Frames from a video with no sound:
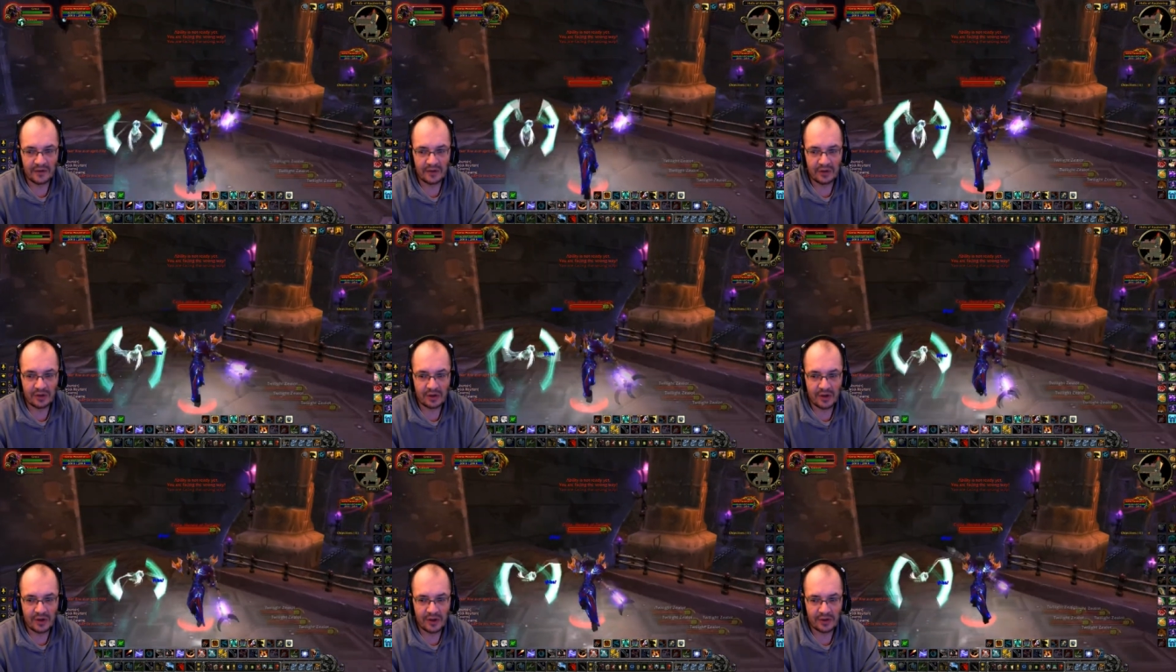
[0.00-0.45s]

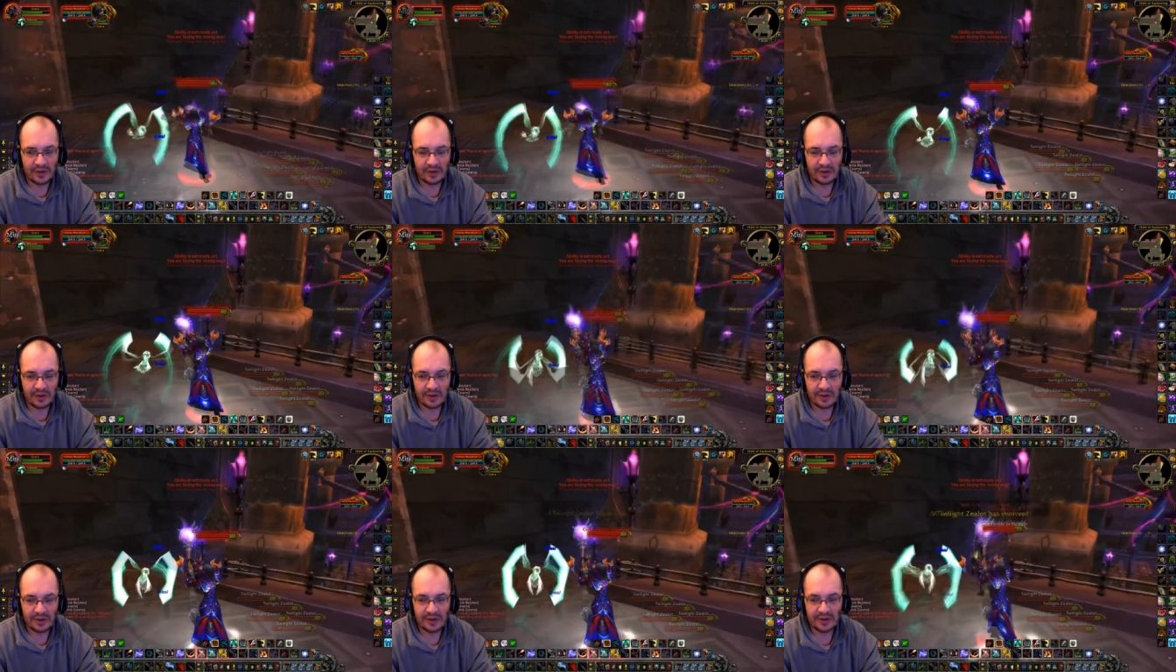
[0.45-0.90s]
If you
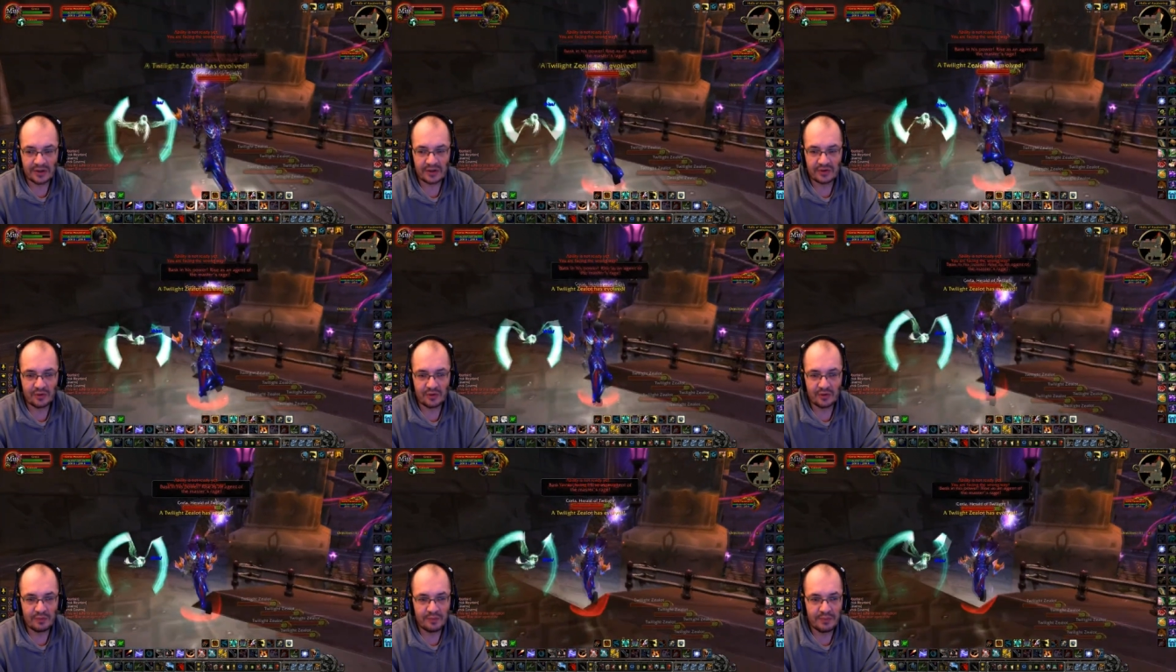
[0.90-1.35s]
don't,
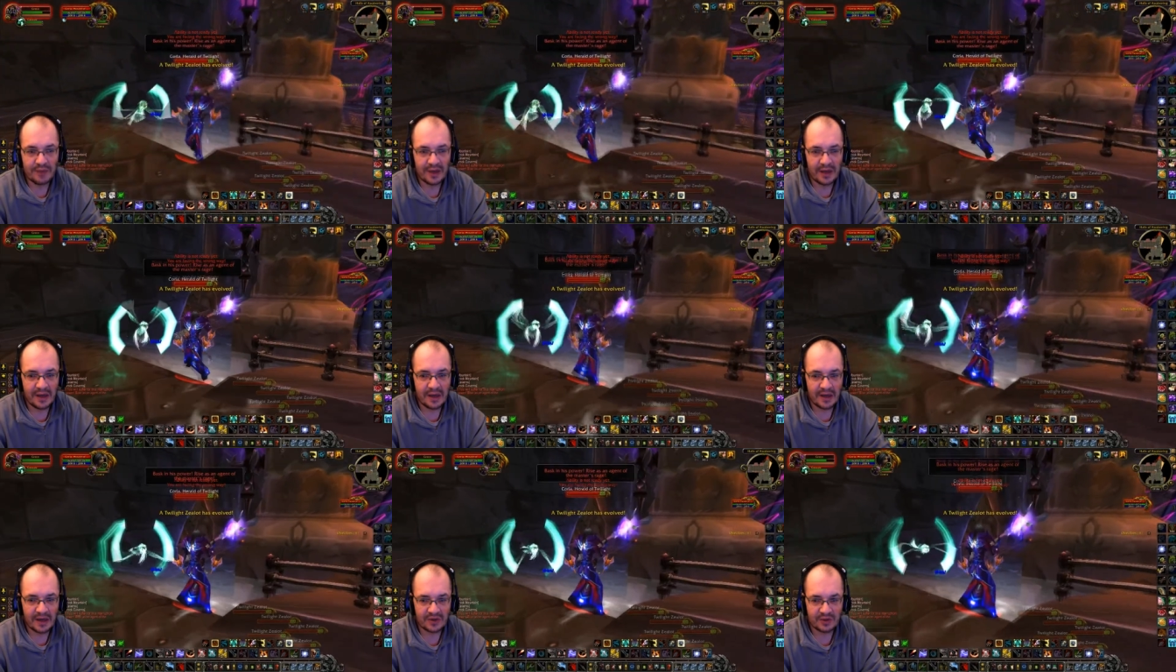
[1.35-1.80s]
these 2
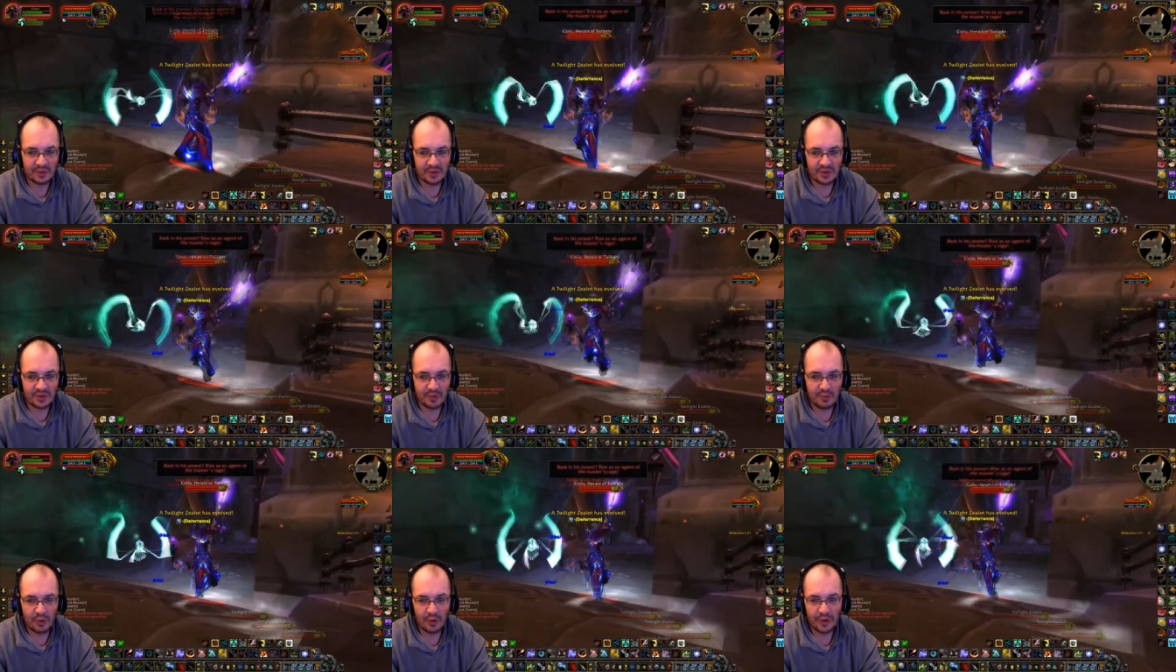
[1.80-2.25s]
big
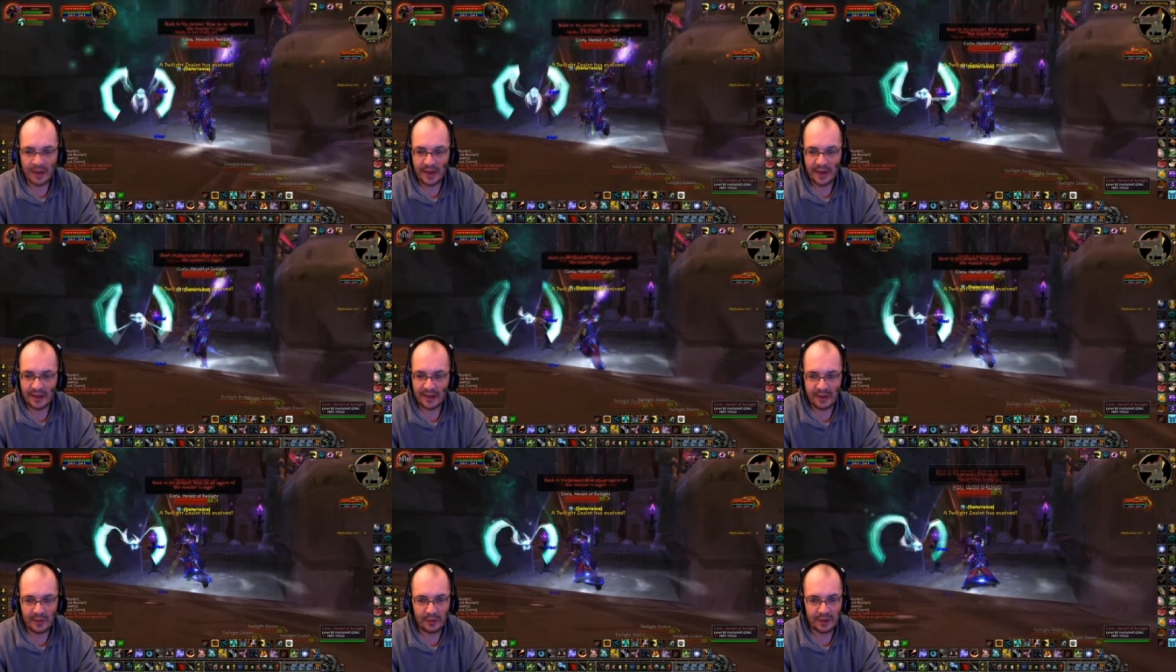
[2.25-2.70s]
guys will
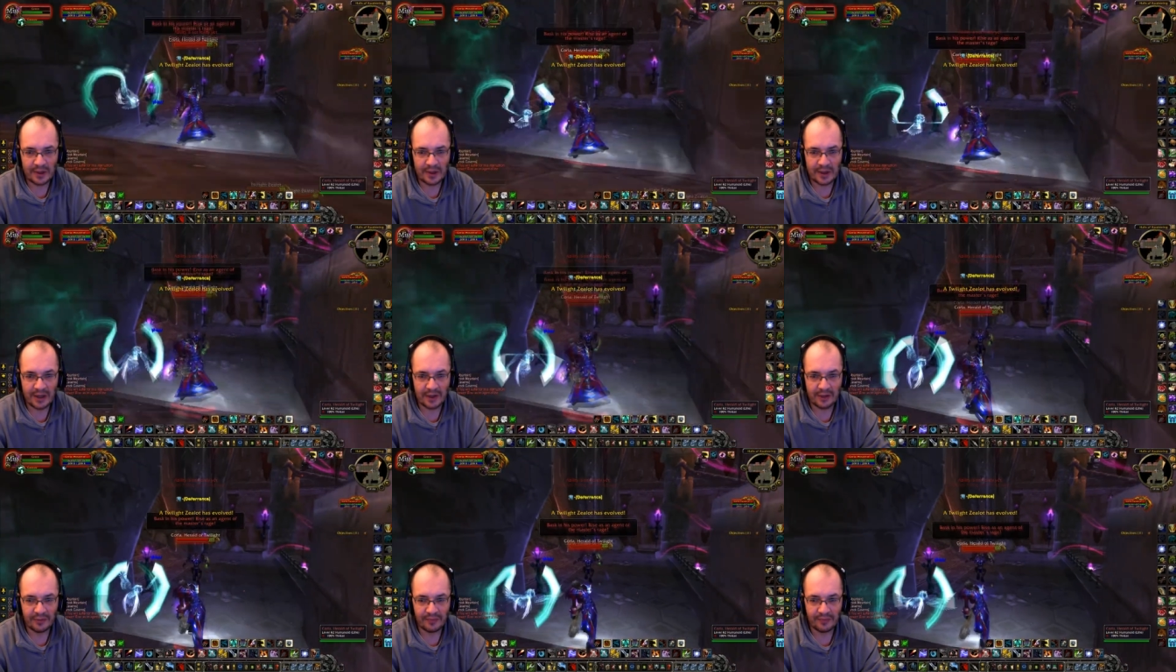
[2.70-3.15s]
spawn and they
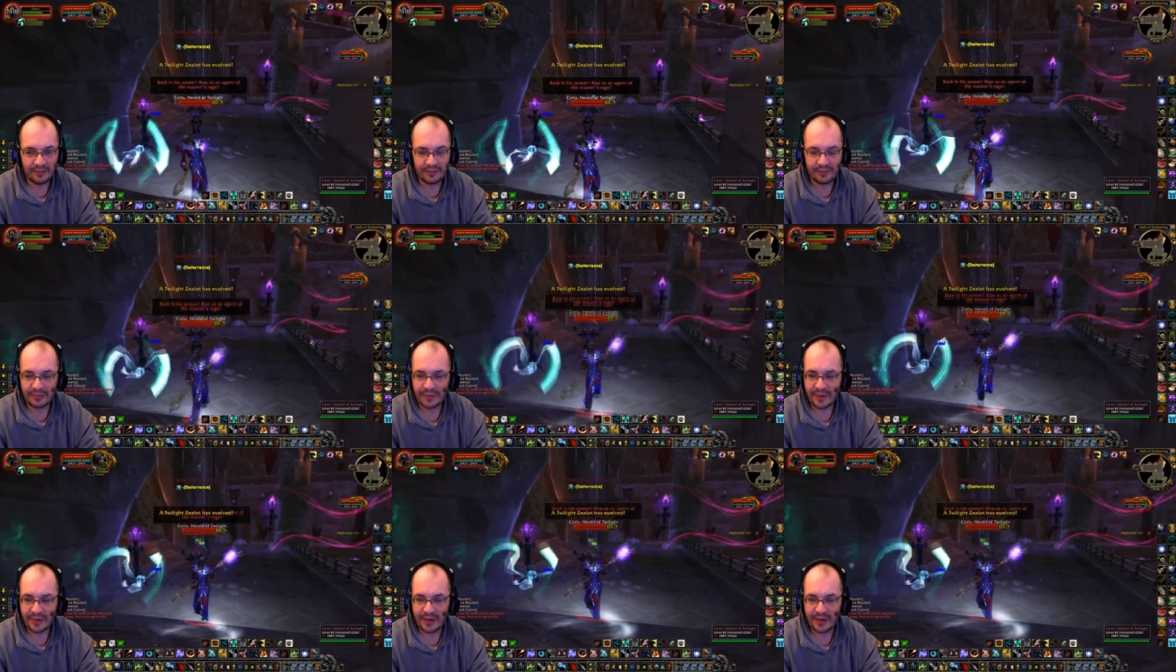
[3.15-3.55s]
will kill you.